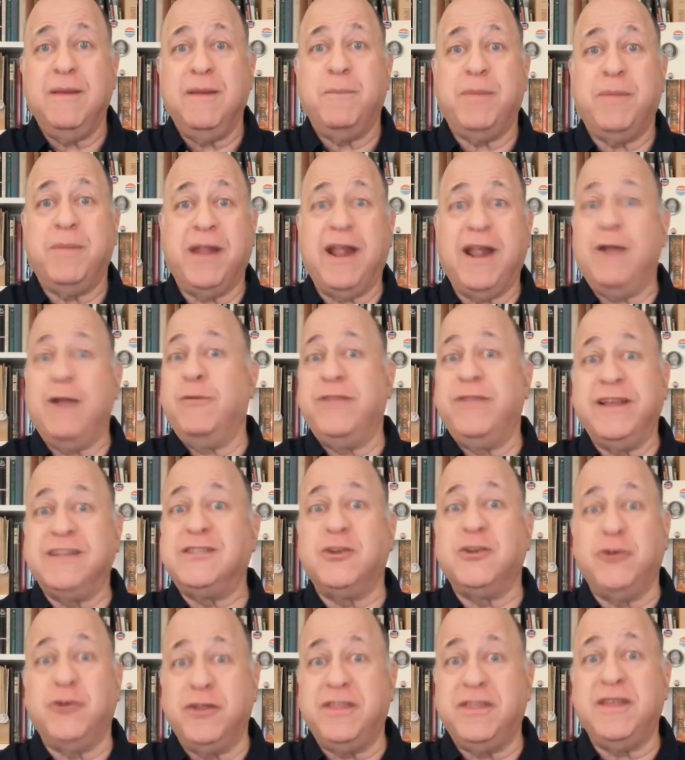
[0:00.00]
But I don't think it's
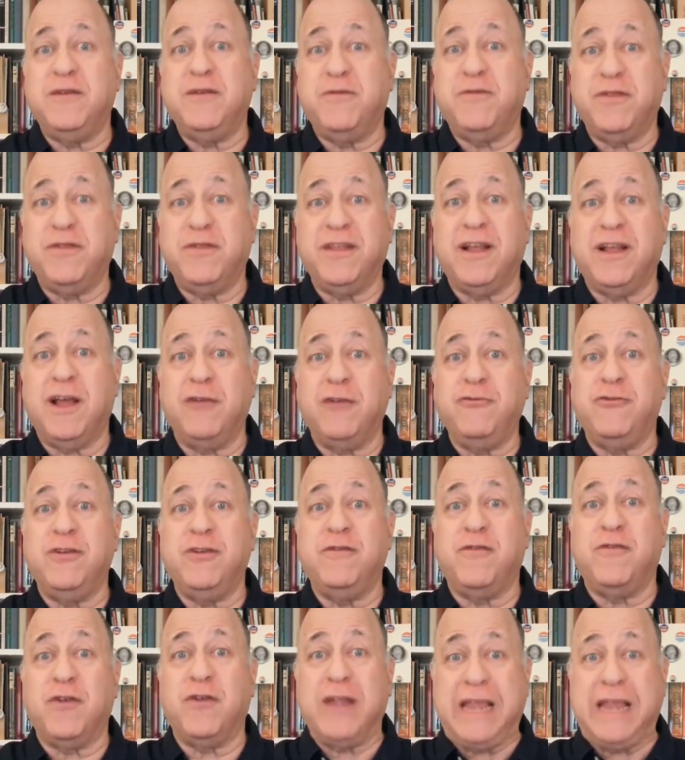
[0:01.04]
a good thing for the country
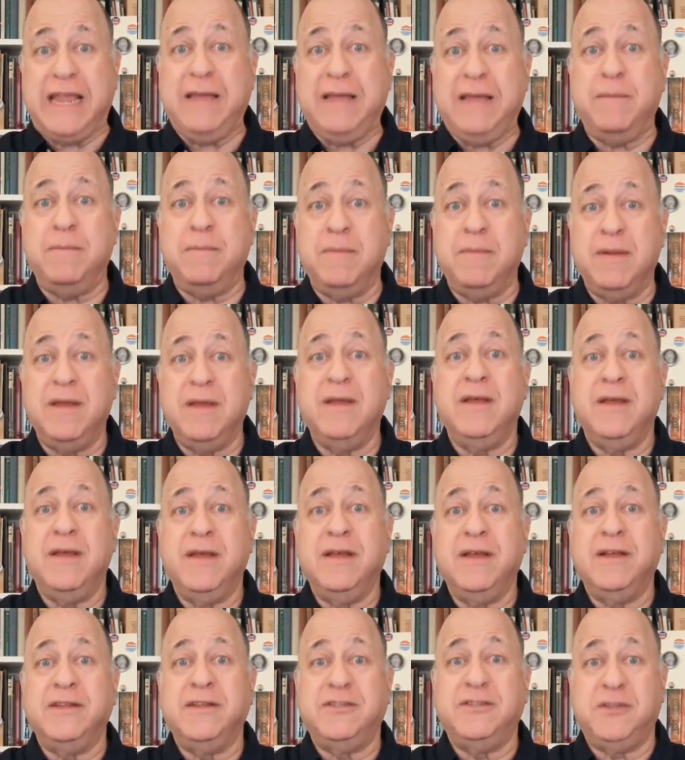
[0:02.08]
for him
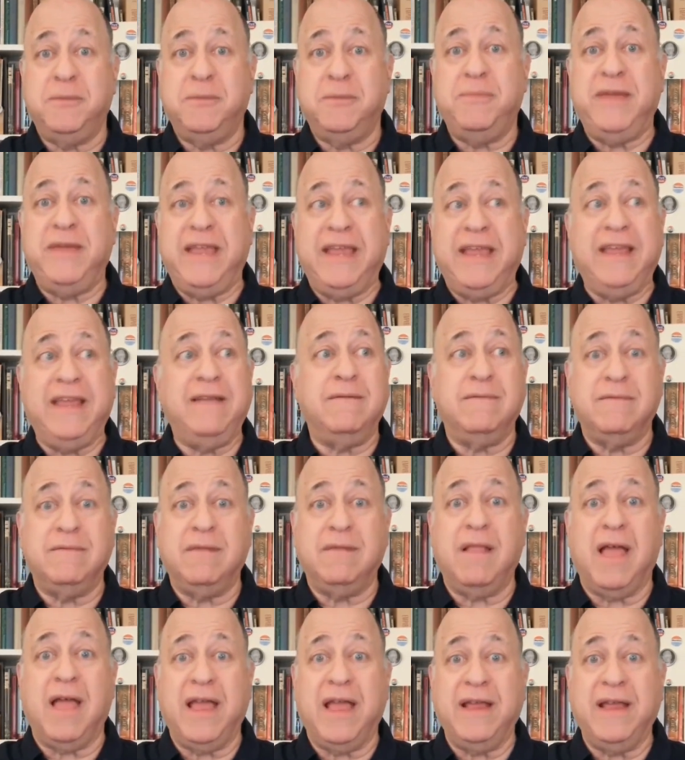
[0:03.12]
to be
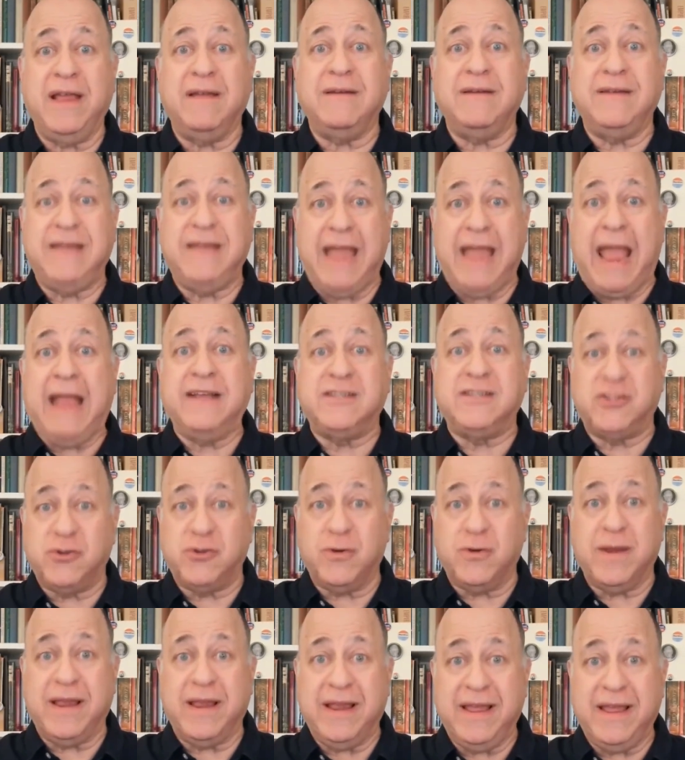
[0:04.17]
like
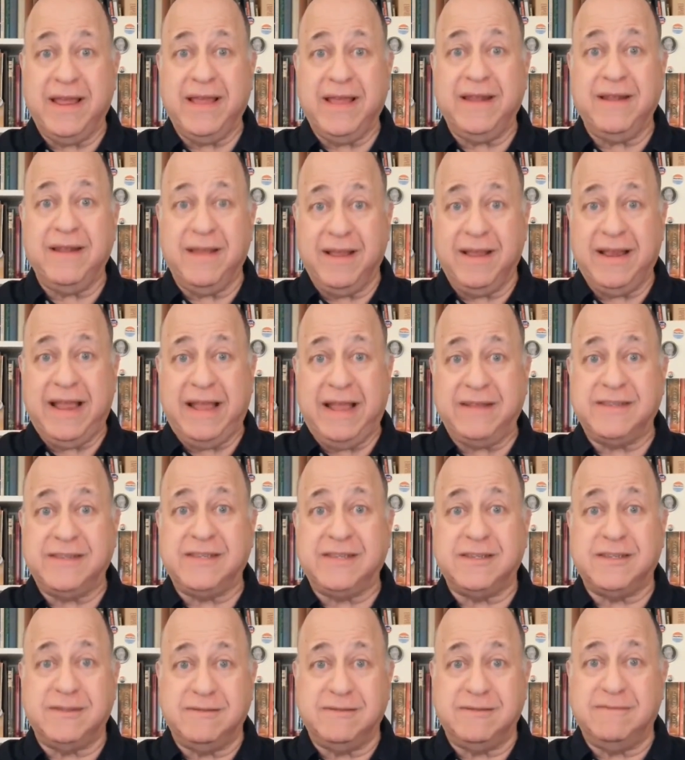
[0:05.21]
gangstering it
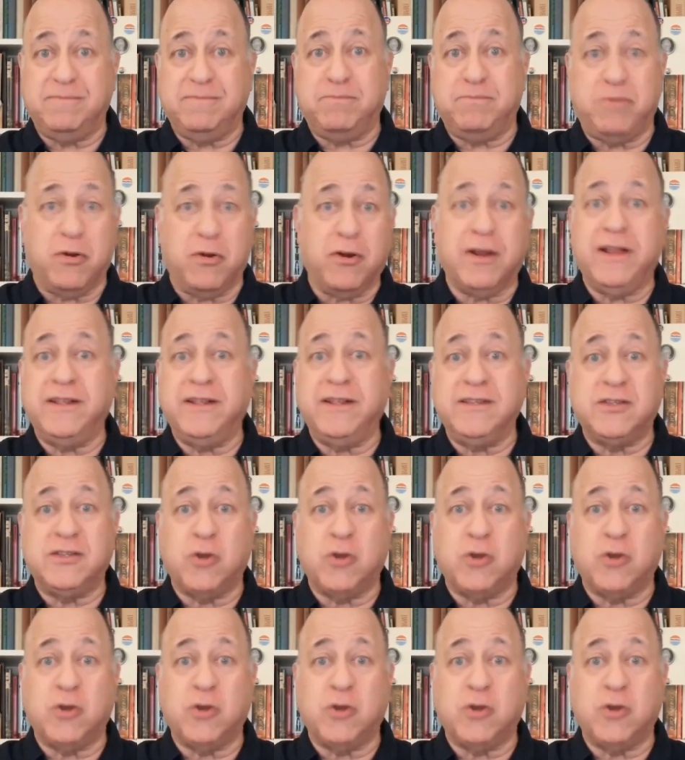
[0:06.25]
against Perkins